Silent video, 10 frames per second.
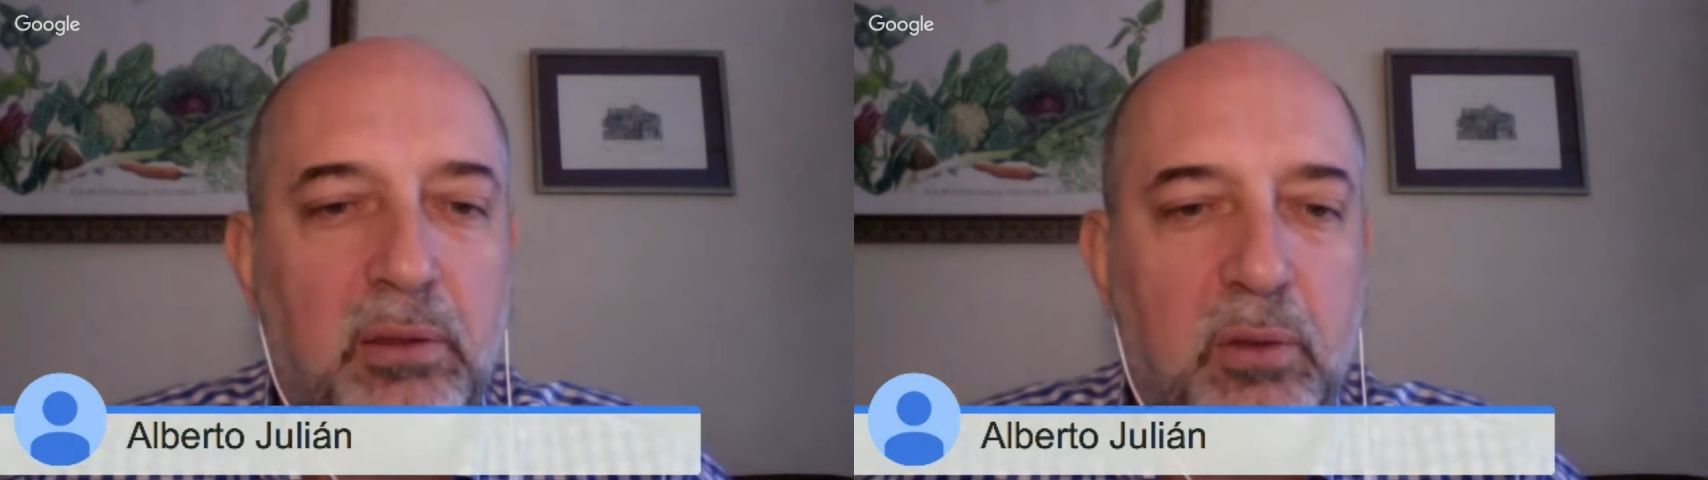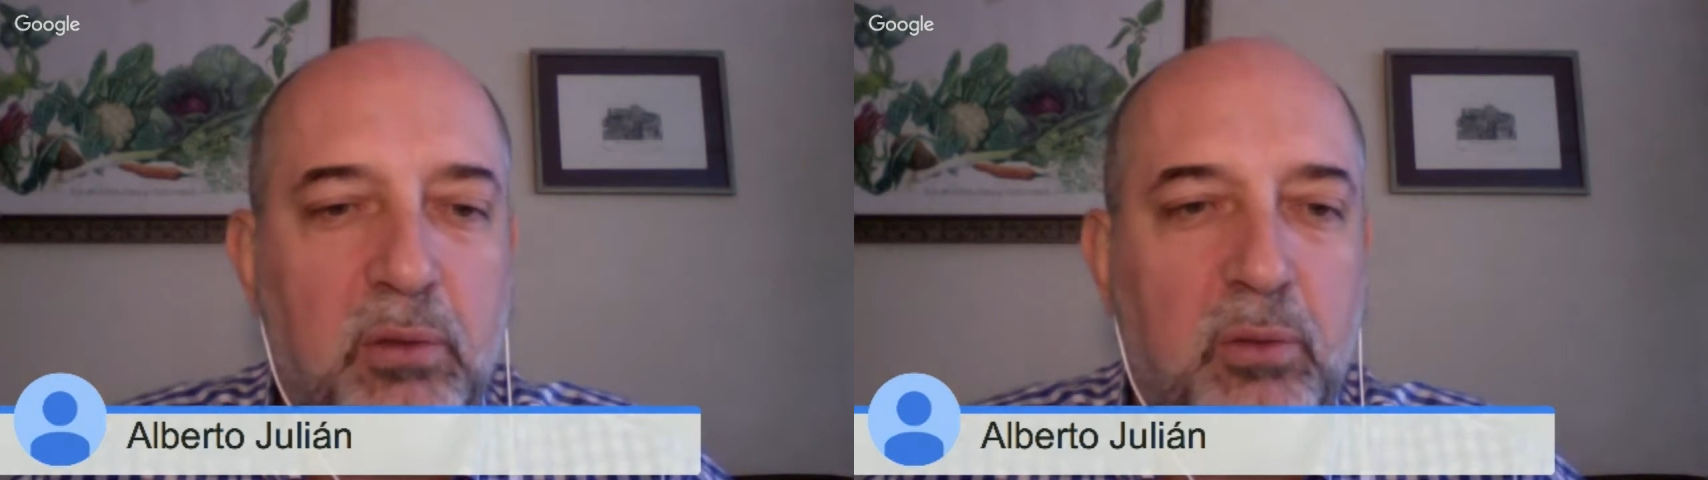
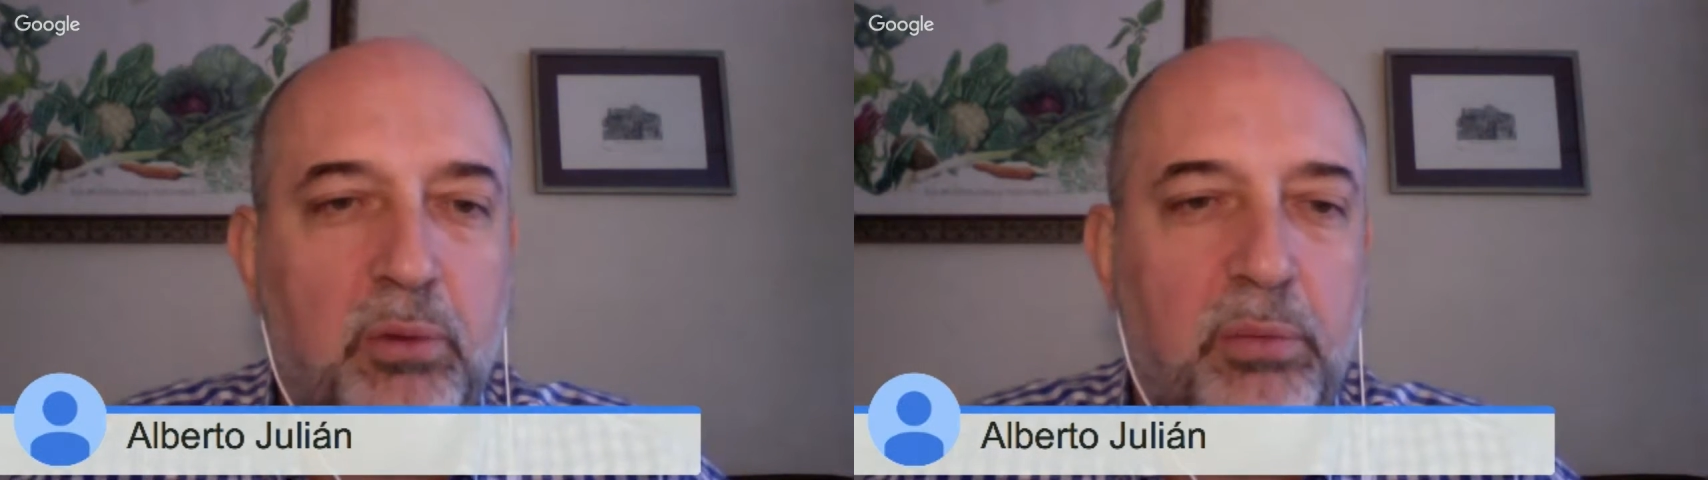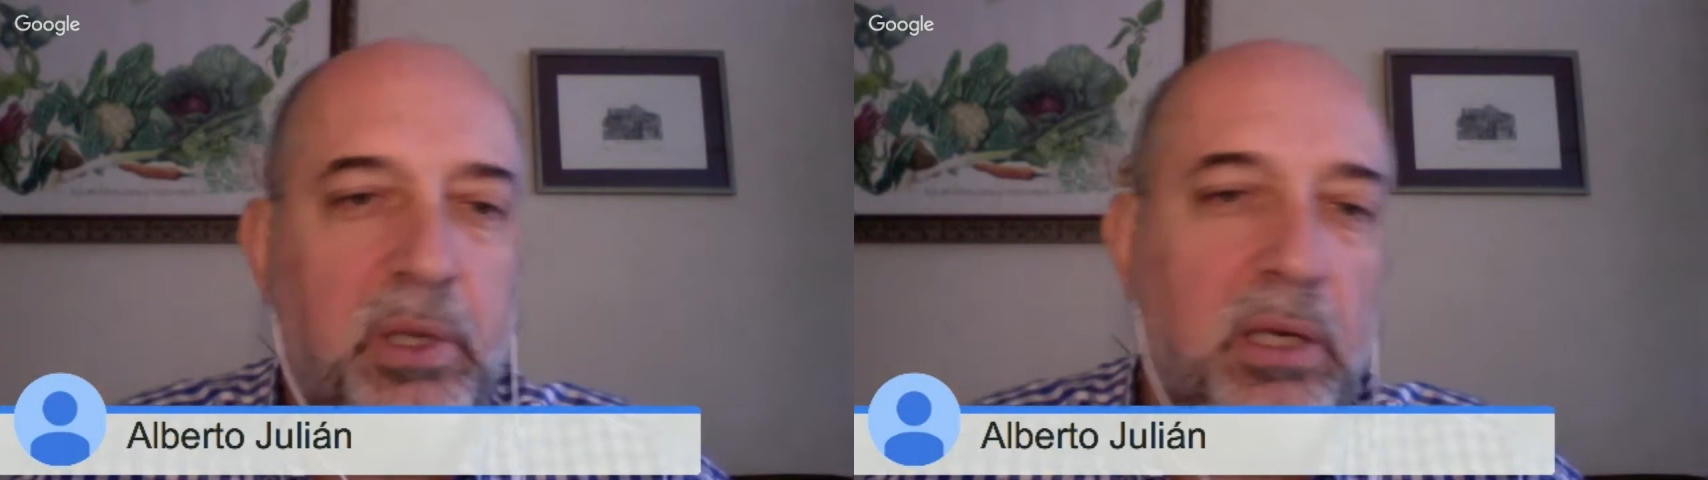could
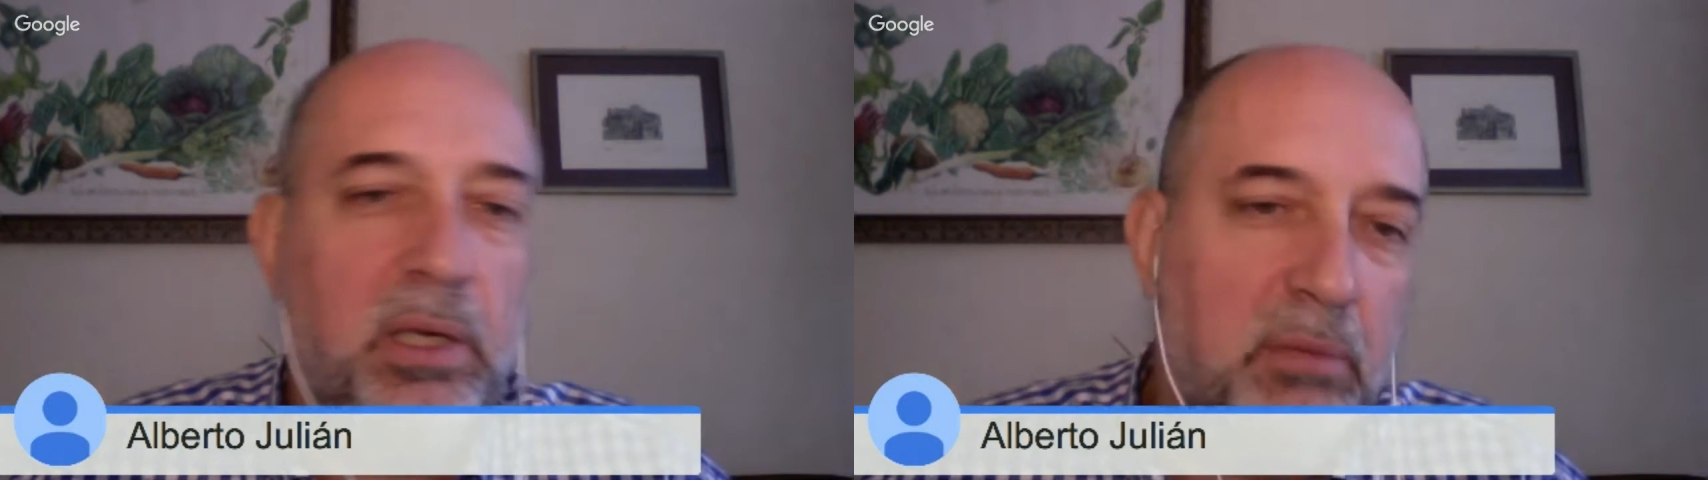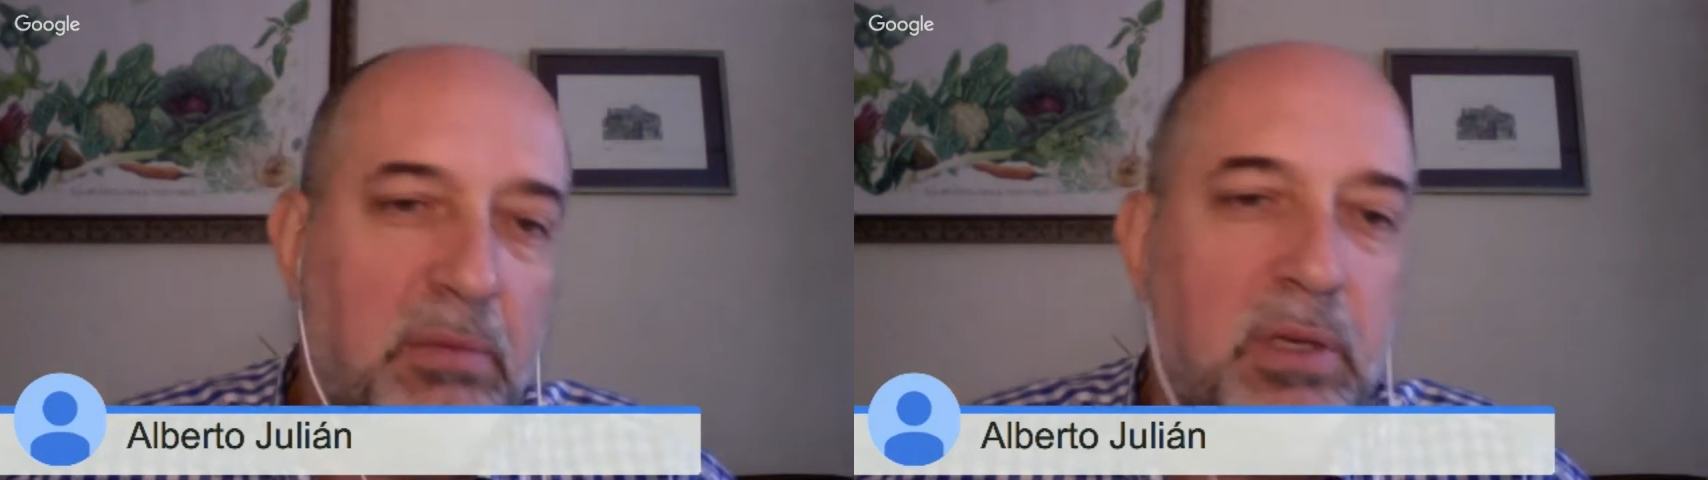be,
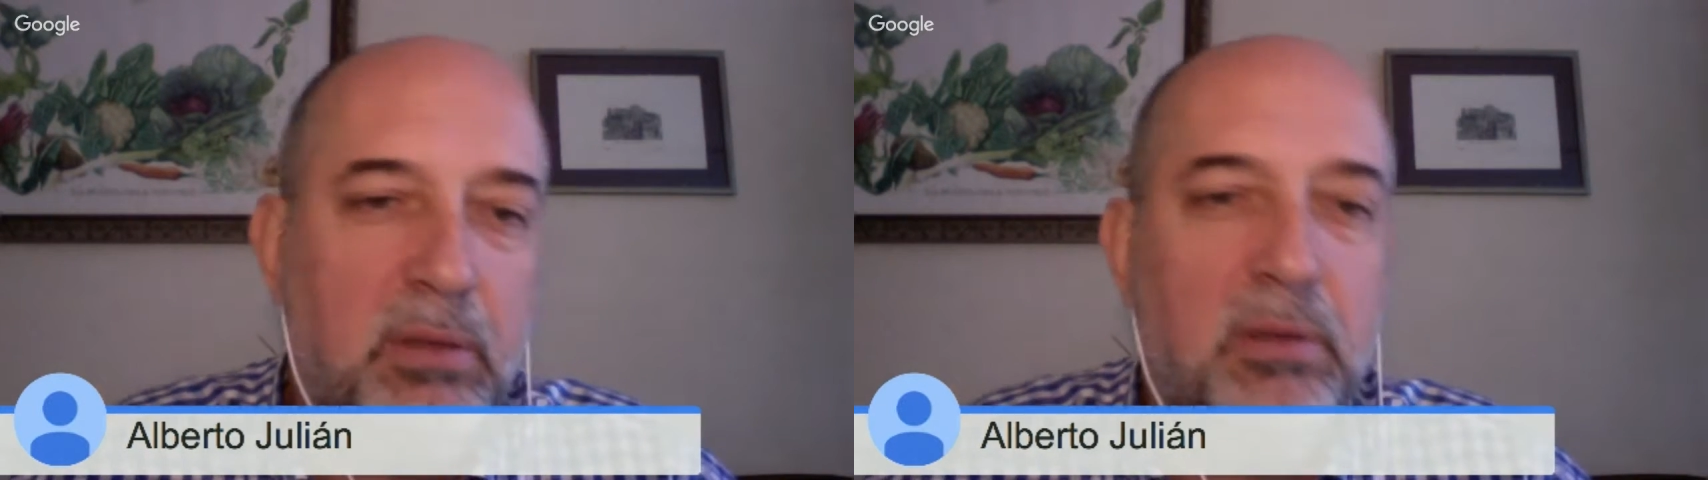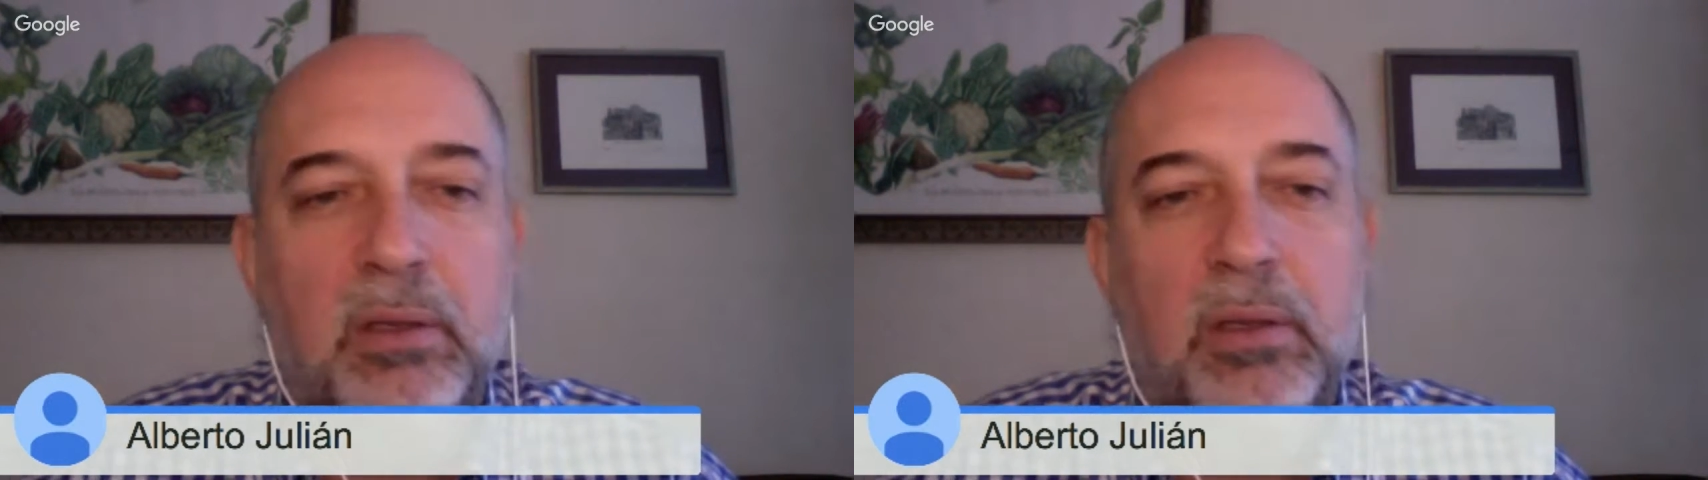
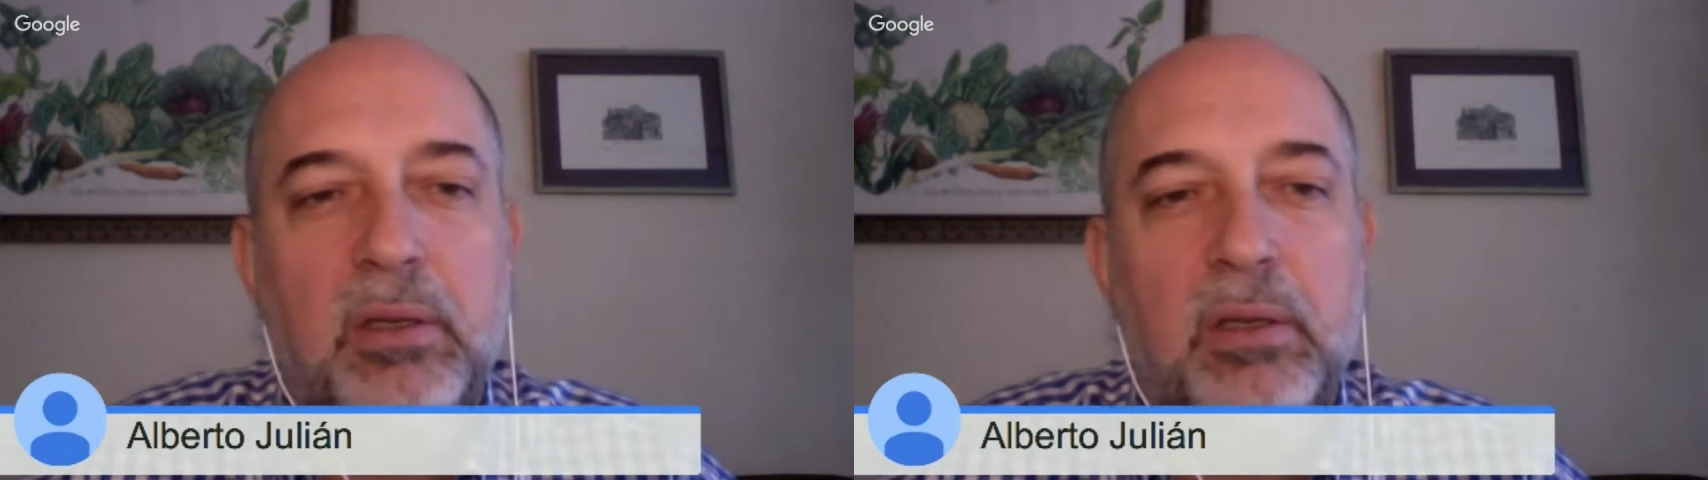in